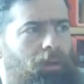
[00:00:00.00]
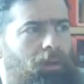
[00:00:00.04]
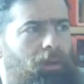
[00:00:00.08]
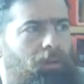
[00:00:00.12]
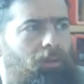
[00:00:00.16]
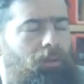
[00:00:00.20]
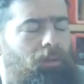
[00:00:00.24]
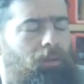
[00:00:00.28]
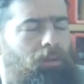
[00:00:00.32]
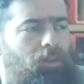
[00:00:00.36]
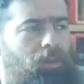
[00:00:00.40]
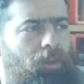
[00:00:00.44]

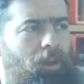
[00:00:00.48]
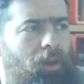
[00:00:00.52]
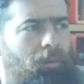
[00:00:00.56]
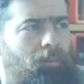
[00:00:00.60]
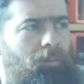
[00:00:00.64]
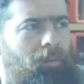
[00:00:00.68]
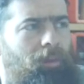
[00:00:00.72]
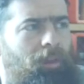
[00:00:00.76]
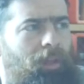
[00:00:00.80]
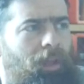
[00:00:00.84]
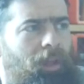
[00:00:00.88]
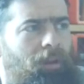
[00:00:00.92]
there's
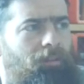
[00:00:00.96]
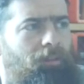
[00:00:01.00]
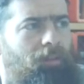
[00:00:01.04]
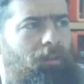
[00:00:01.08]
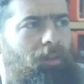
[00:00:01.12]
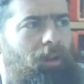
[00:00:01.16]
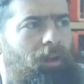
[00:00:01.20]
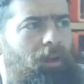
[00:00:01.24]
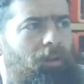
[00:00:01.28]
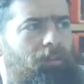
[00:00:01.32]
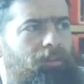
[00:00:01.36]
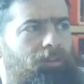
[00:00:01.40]
some
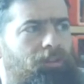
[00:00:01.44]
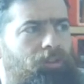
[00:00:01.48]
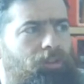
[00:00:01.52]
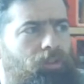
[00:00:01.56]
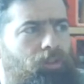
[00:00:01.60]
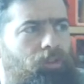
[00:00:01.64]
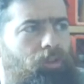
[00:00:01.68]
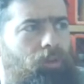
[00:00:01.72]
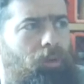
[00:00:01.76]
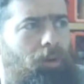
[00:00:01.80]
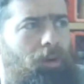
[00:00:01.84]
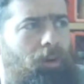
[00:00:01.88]
level of
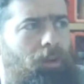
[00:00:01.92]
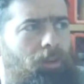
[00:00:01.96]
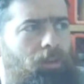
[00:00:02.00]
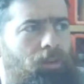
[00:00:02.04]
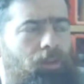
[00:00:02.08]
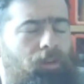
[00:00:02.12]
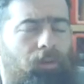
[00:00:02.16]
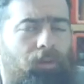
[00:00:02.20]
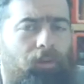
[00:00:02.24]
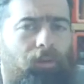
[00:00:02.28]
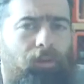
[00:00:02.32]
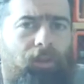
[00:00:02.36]
choice
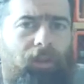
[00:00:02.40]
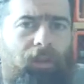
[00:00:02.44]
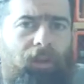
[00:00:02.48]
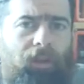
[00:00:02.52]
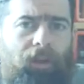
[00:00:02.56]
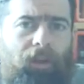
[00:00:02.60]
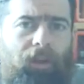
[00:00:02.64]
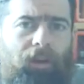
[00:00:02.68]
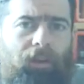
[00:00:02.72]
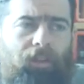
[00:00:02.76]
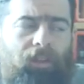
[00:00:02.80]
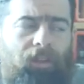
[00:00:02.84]
to the
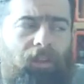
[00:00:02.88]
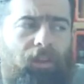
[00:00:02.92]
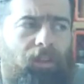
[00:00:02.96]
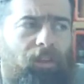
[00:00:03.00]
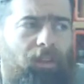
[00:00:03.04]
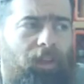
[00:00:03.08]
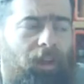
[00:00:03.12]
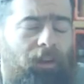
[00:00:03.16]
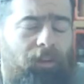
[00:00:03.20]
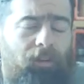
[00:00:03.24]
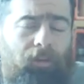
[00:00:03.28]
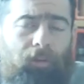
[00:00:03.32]

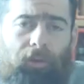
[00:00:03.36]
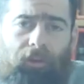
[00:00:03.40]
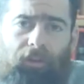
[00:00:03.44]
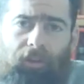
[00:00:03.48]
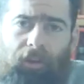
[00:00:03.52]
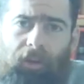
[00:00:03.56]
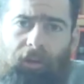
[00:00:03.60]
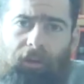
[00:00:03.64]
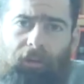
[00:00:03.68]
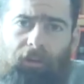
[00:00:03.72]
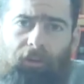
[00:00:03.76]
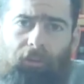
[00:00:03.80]
extent to which
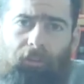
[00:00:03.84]
I